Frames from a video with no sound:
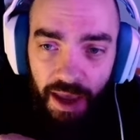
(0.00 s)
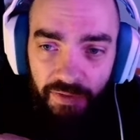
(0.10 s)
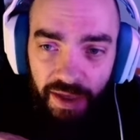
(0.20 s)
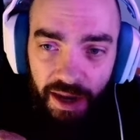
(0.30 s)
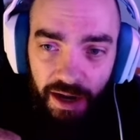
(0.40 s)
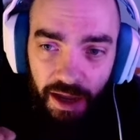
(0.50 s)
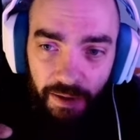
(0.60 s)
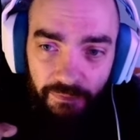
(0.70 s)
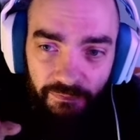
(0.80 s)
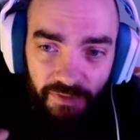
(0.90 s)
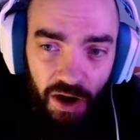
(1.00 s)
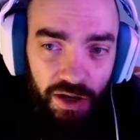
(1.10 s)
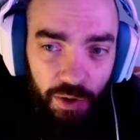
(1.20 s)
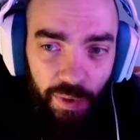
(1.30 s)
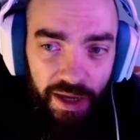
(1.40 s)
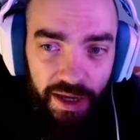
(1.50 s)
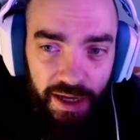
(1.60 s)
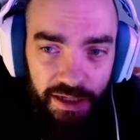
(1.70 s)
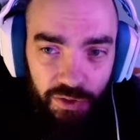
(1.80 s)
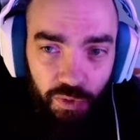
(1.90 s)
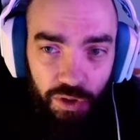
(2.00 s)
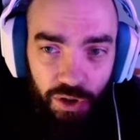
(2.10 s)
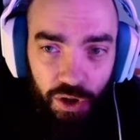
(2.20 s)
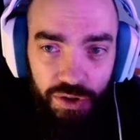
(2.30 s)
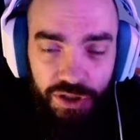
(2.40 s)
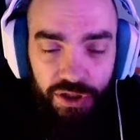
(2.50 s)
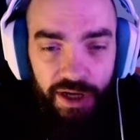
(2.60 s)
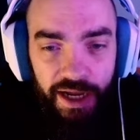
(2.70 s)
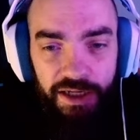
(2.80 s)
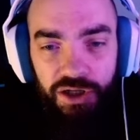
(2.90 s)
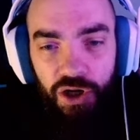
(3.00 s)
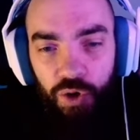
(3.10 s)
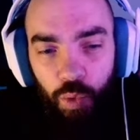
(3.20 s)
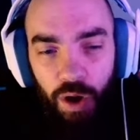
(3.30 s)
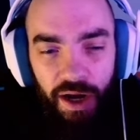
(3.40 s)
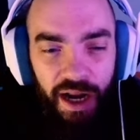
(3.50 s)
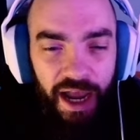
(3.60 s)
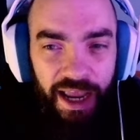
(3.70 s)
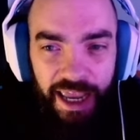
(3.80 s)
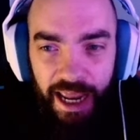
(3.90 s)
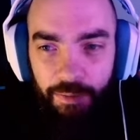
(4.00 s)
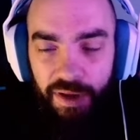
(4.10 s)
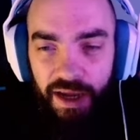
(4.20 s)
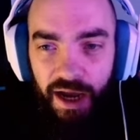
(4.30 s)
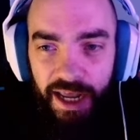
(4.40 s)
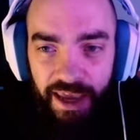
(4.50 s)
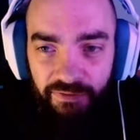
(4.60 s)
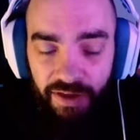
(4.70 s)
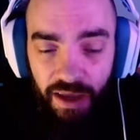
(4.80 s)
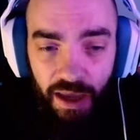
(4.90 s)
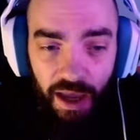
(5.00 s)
And then I'm fairly weak into the roller coaster, and turn one I can be kind of iffy.